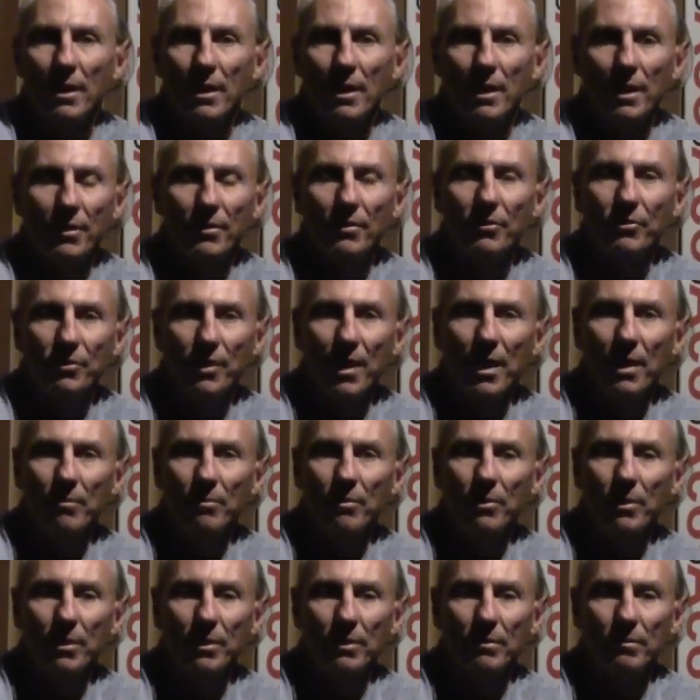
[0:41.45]
in the
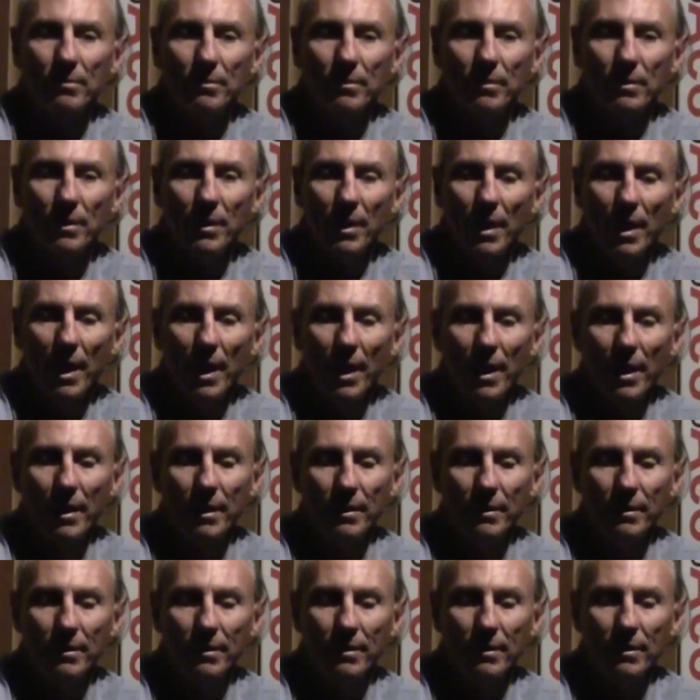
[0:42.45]
same room.
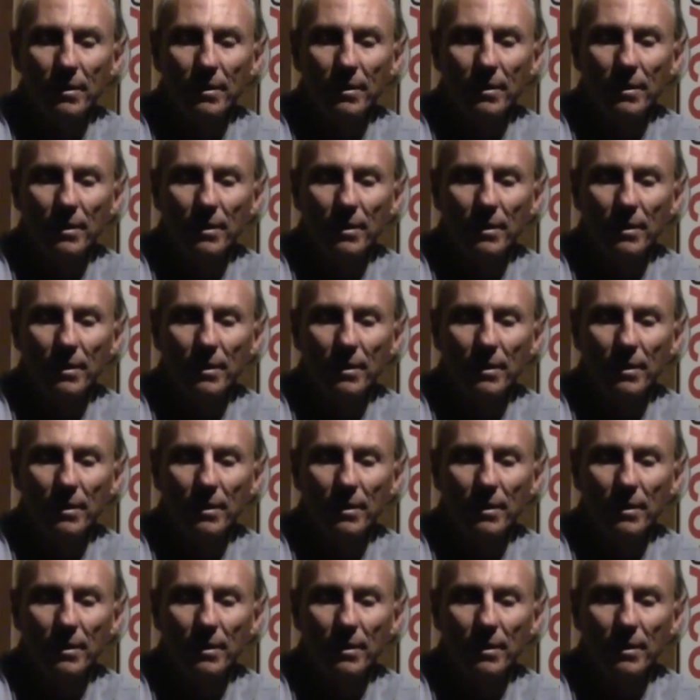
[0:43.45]
And